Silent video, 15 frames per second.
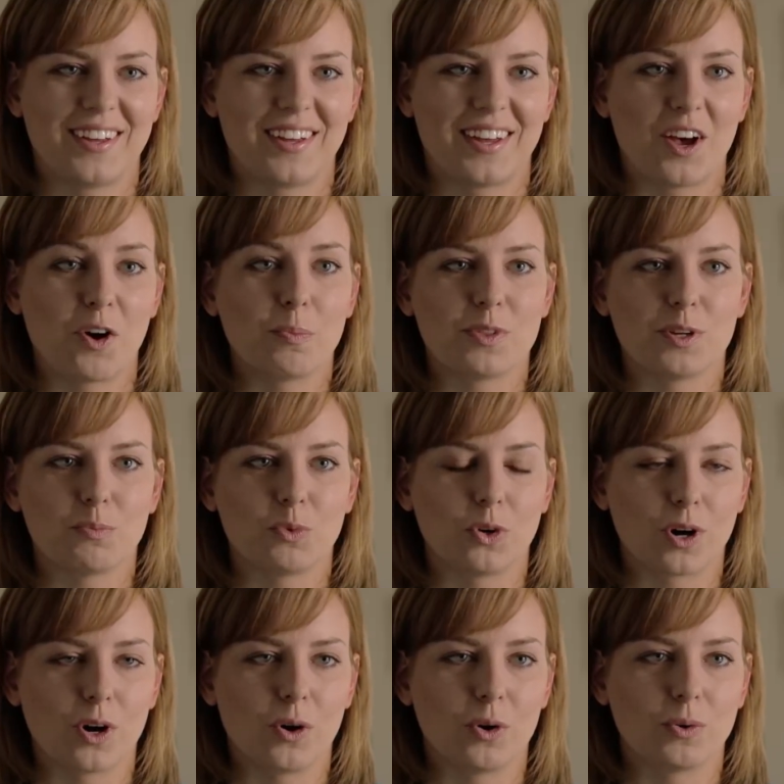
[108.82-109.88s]
help them
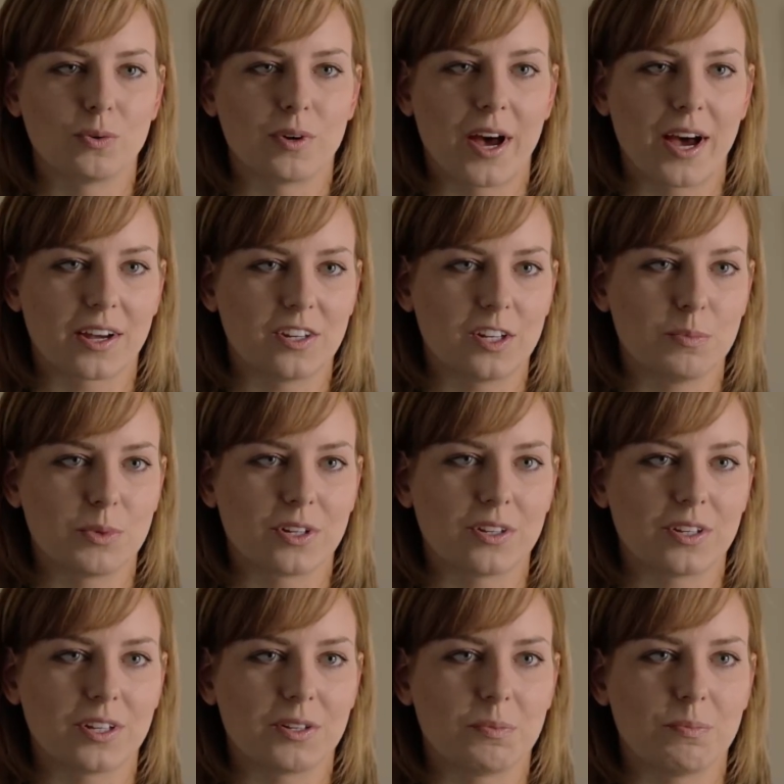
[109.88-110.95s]
grow
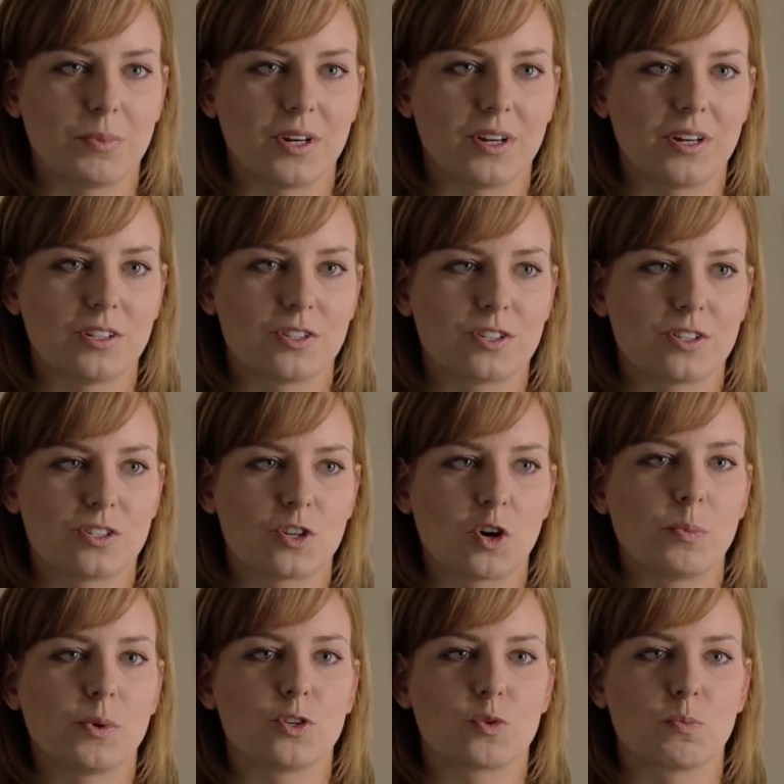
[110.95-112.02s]
academically, but it's so
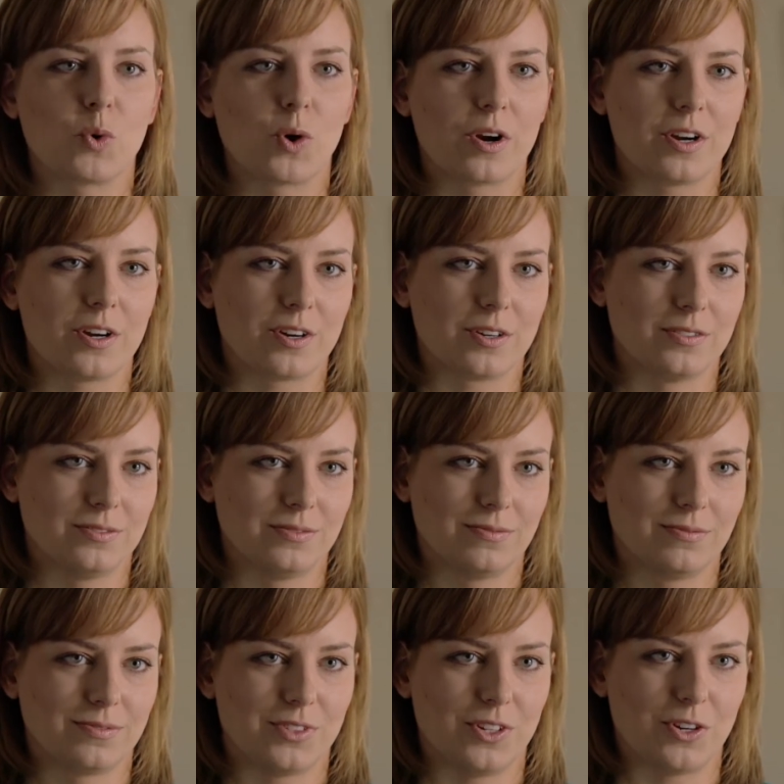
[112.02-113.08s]
much more here.
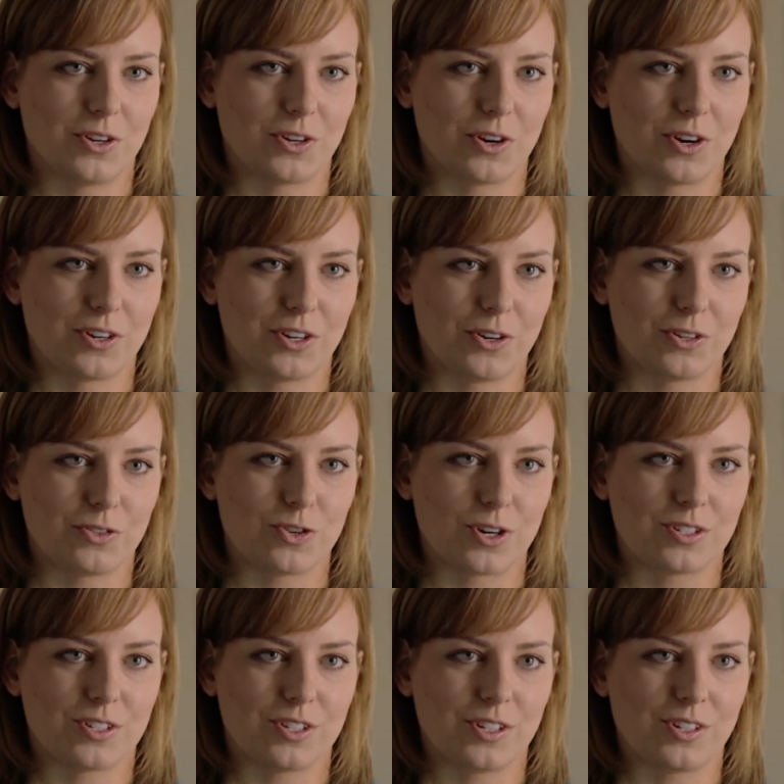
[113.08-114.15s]
You know, you're, you're
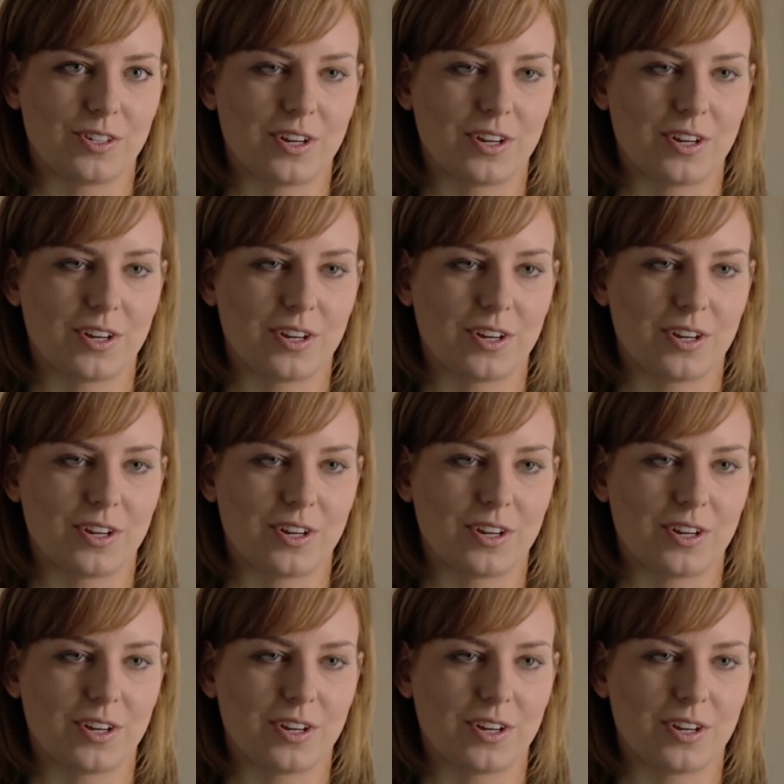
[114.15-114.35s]
addressing